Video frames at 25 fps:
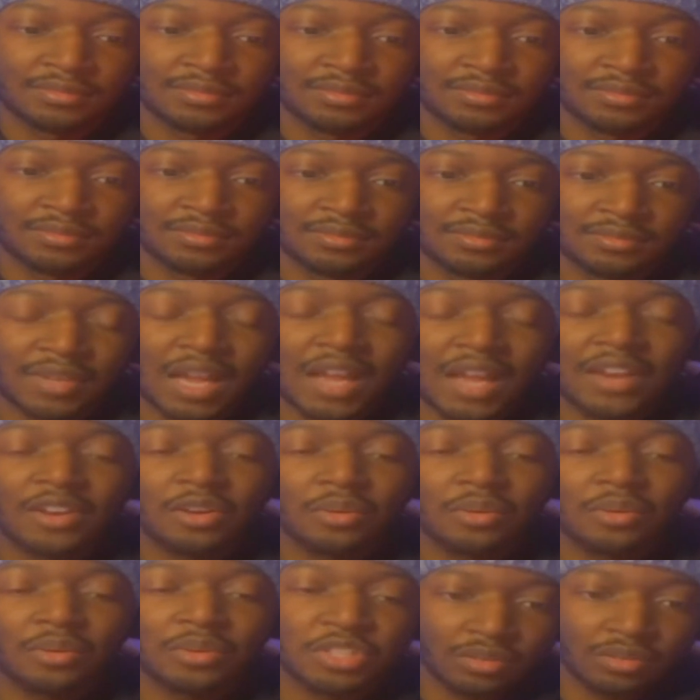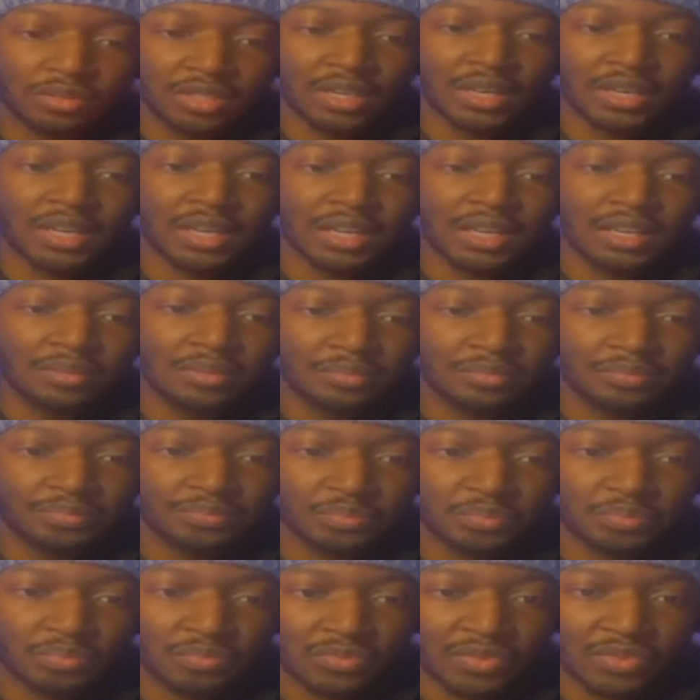I know it showed the name,
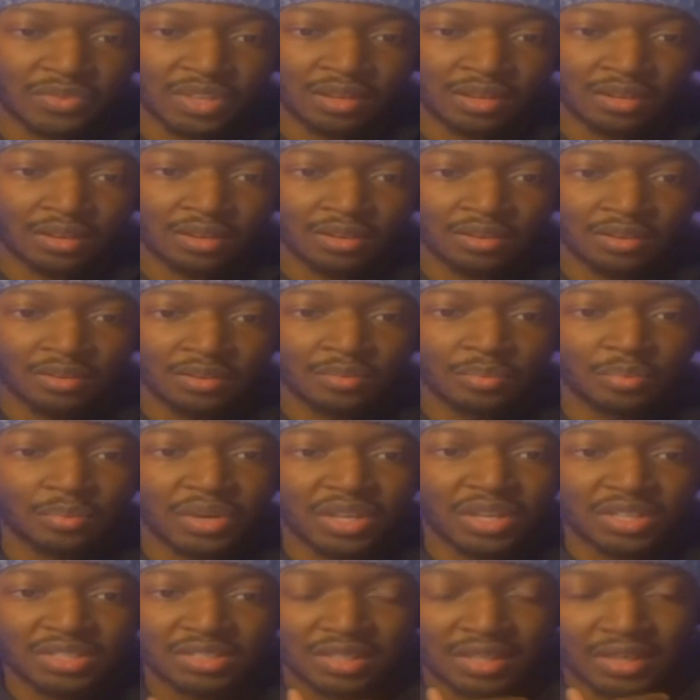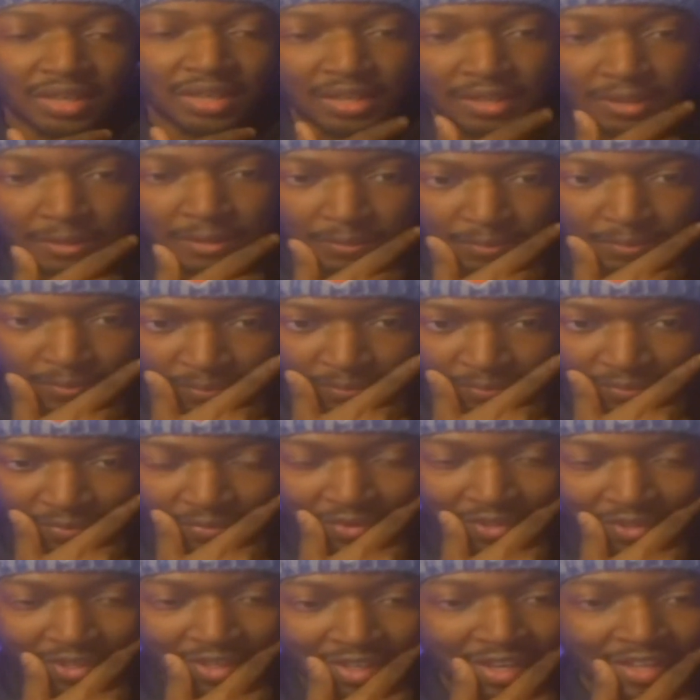but it's like
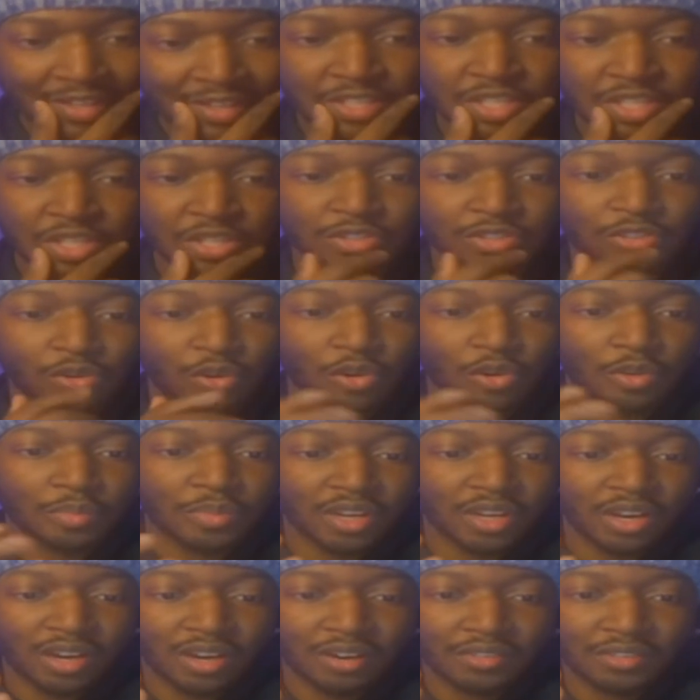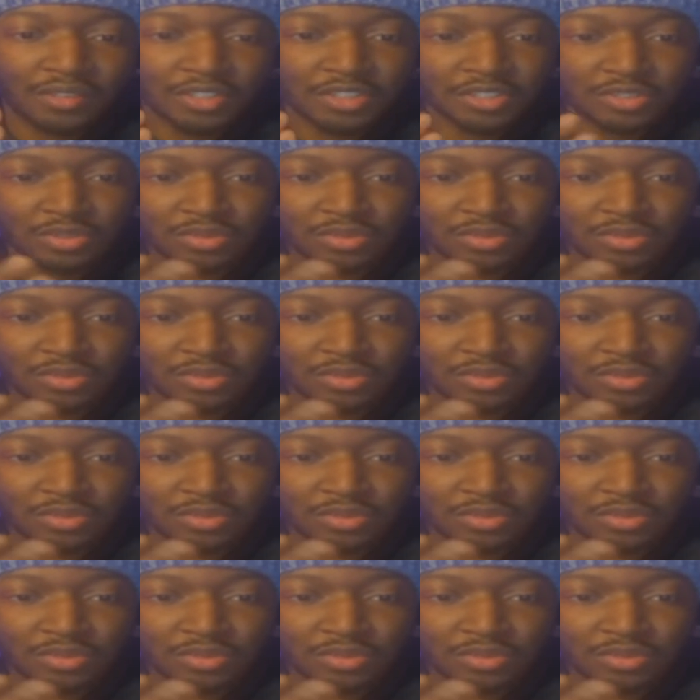it's just throwing me off because